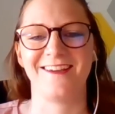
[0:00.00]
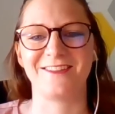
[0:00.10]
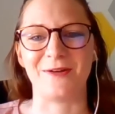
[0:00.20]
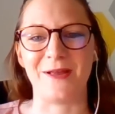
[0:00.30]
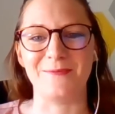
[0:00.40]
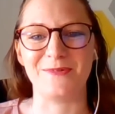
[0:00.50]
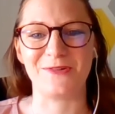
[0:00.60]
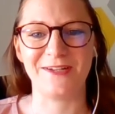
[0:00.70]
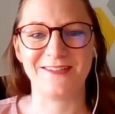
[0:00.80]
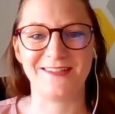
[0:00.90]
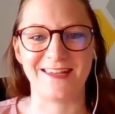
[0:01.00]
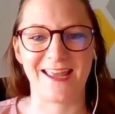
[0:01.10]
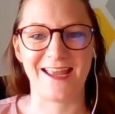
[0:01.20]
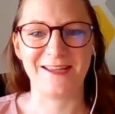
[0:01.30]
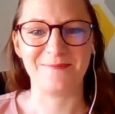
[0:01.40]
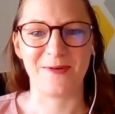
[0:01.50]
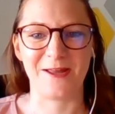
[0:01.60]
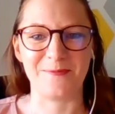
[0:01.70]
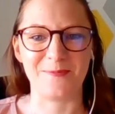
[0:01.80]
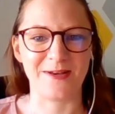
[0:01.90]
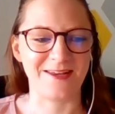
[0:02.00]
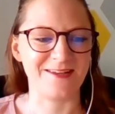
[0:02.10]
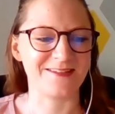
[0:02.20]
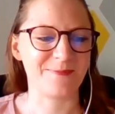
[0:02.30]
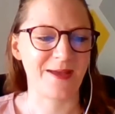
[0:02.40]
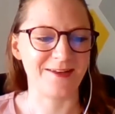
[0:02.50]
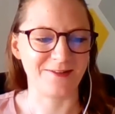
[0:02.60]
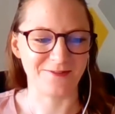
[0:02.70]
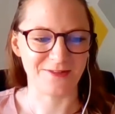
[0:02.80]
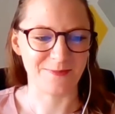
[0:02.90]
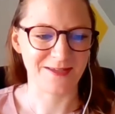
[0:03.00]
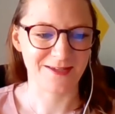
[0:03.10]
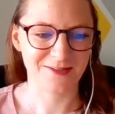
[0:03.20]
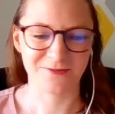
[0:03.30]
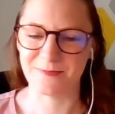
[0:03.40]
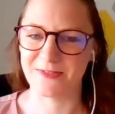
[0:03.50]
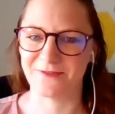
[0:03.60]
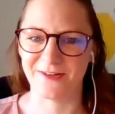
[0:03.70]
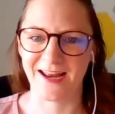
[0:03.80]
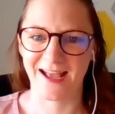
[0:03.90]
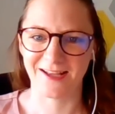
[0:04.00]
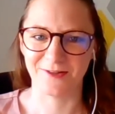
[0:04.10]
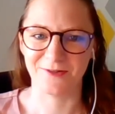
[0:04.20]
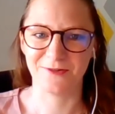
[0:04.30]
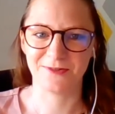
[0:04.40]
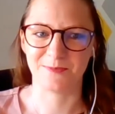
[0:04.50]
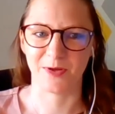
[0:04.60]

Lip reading: So I am joined today by a brilliant panel of speakers from different angles,